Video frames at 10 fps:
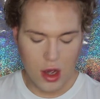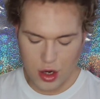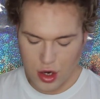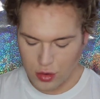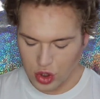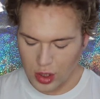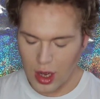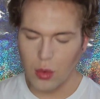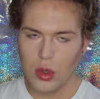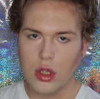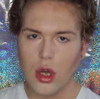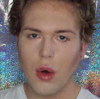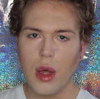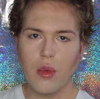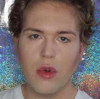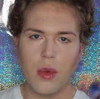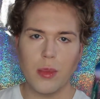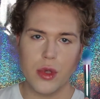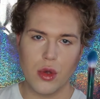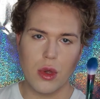and usually I would go in with
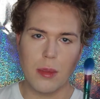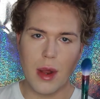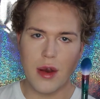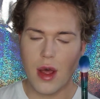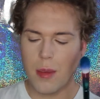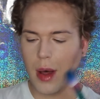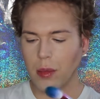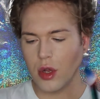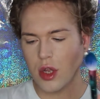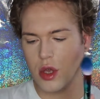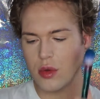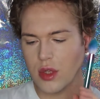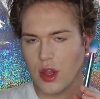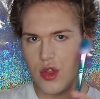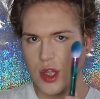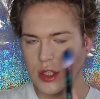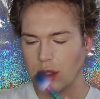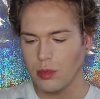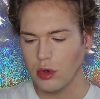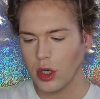a beauty blender, but I'm gonna use
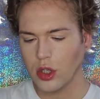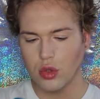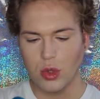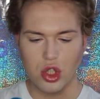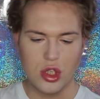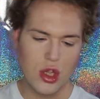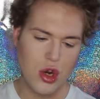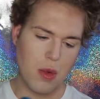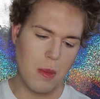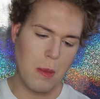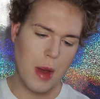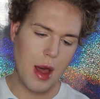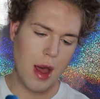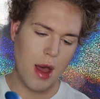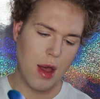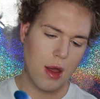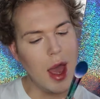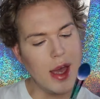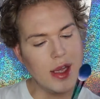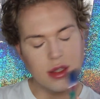this brush, which is the number
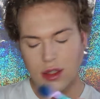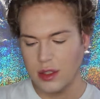8.